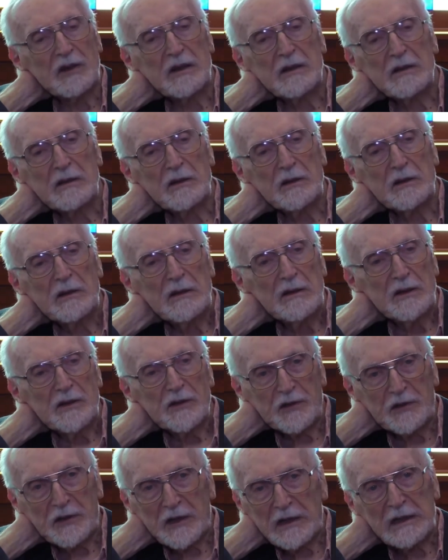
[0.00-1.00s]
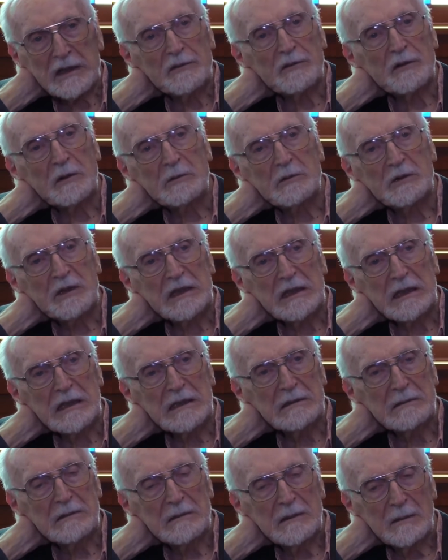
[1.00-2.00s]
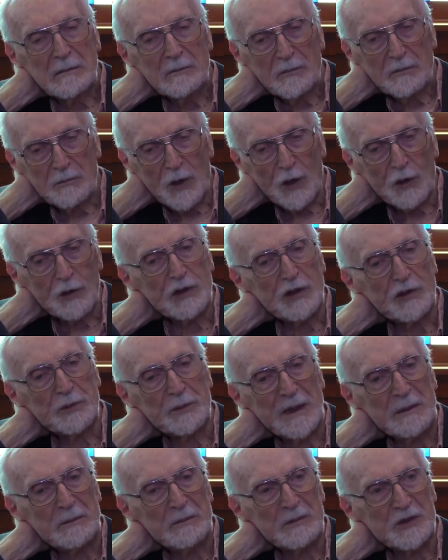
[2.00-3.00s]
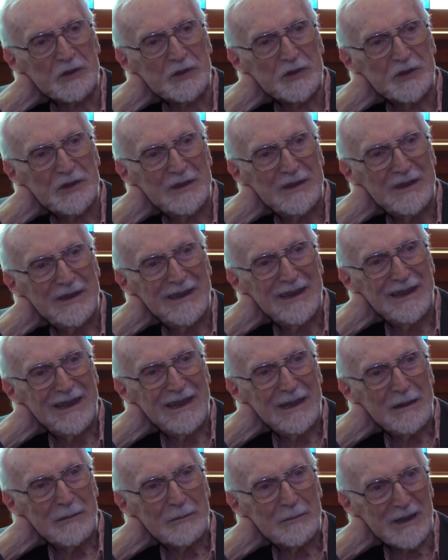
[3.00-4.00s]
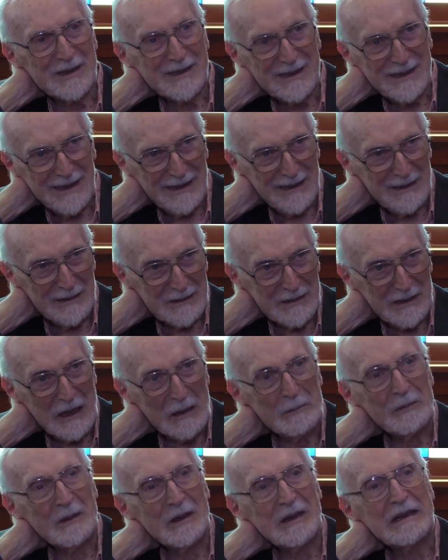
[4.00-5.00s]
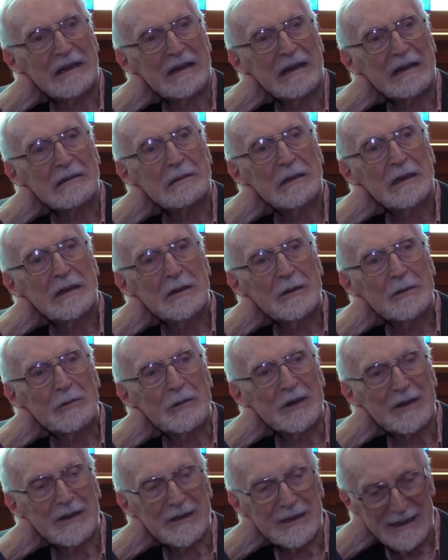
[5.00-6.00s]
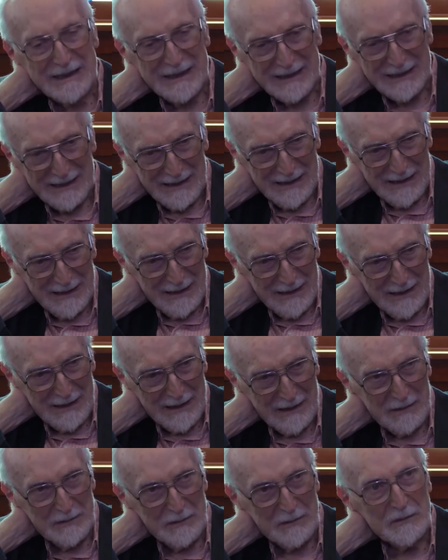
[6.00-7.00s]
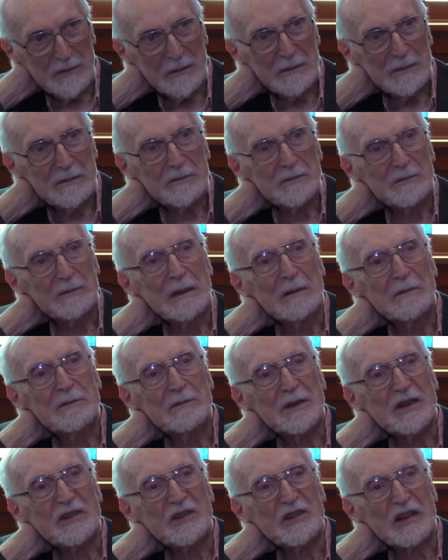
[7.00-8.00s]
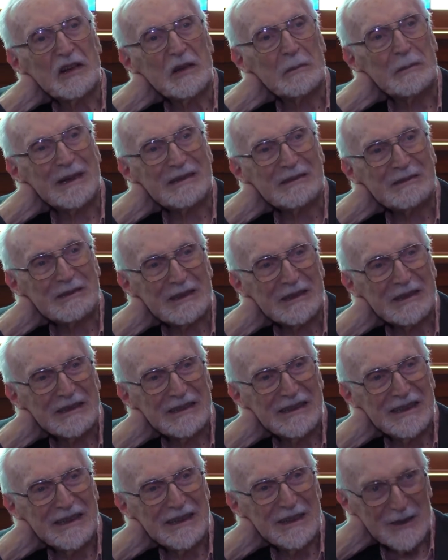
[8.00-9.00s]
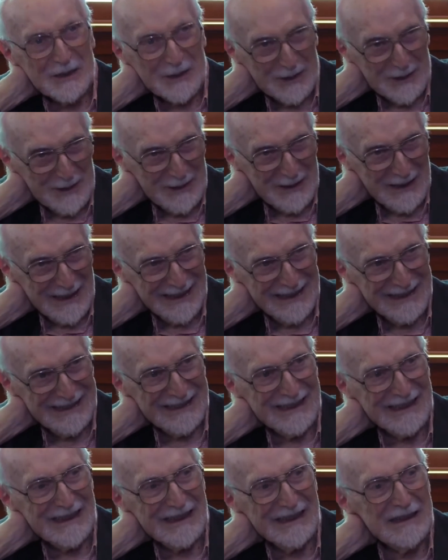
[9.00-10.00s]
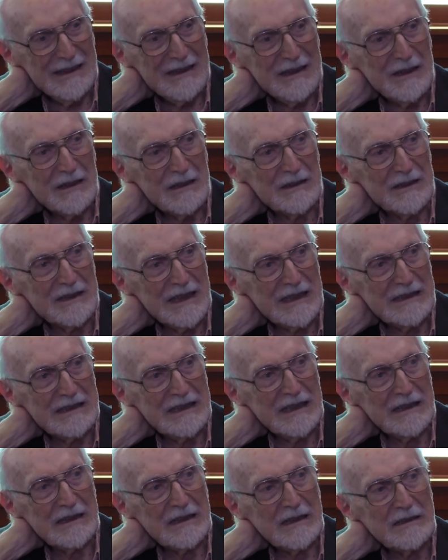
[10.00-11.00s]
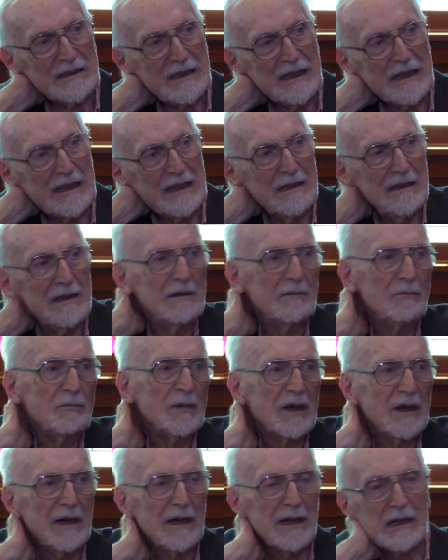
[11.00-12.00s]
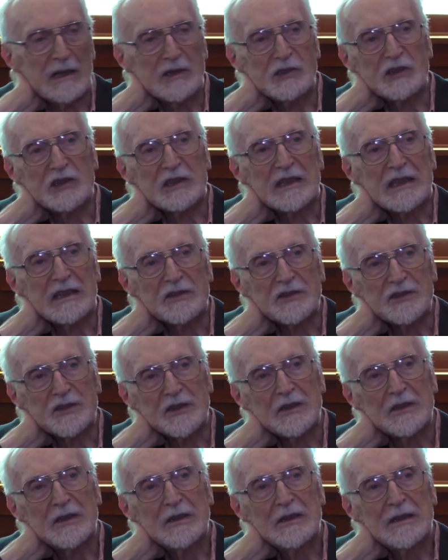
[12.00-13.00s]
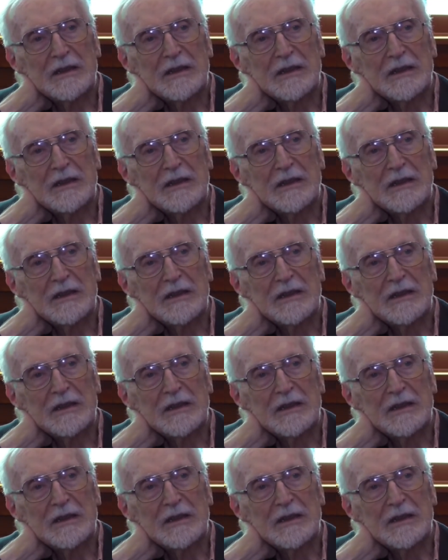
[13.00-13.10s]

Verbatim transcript: uh, strictly from reading Bochner's papers, but uh, coupling that with the uh, fixing the metric and uh, the idea that the Ricci tensor